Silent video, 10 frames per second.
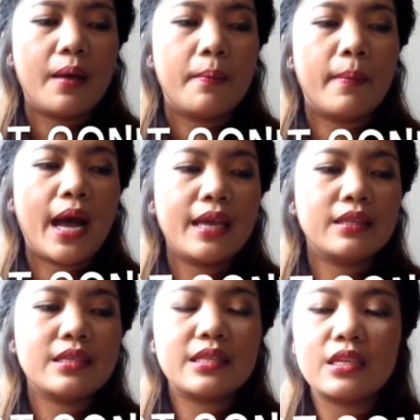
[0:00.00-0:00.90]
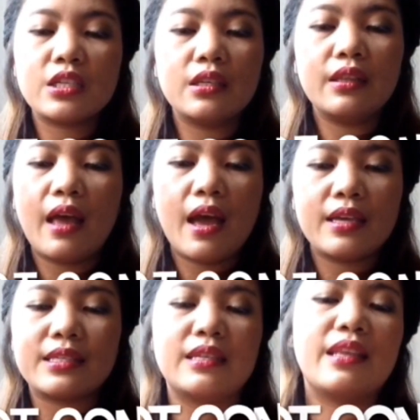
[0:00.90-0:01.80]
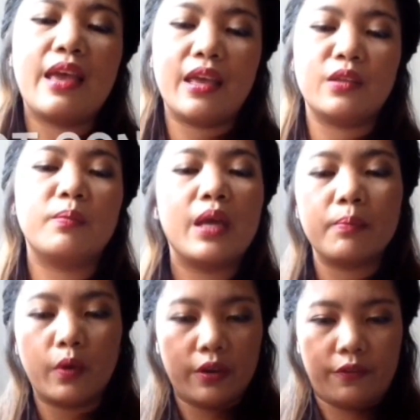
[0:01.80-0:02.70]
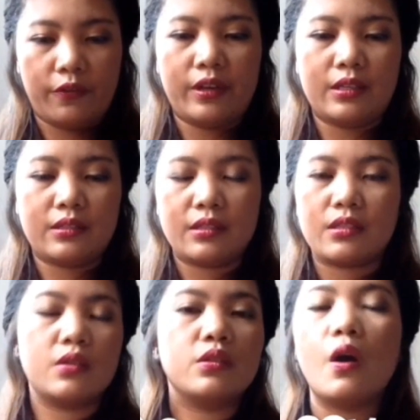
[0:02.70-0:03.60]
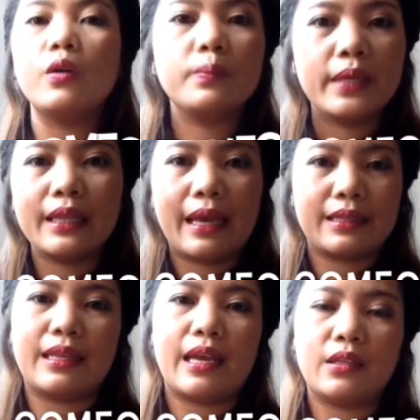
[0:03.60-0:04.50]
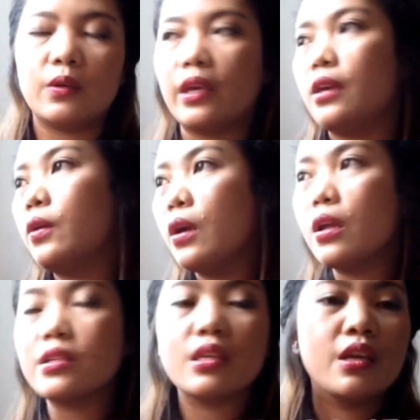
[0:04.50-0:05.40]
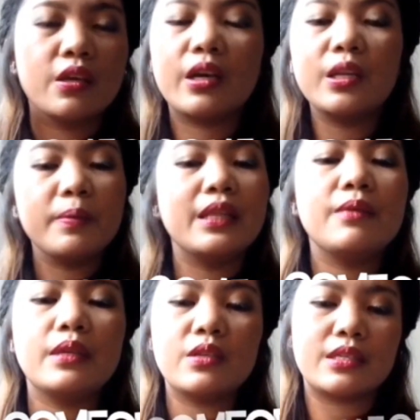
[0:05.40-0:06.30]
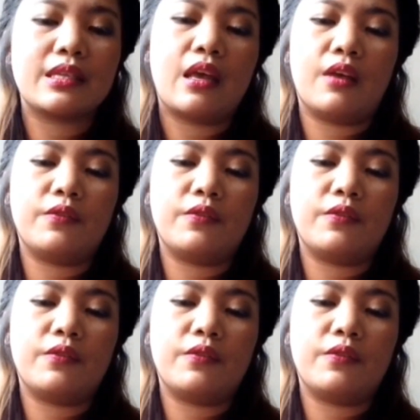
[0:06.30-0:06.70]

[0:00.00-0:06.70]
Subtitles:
my decision lies in the hand of my boyfriend. So don't be like that, okay, girls? You gotta believe in yourself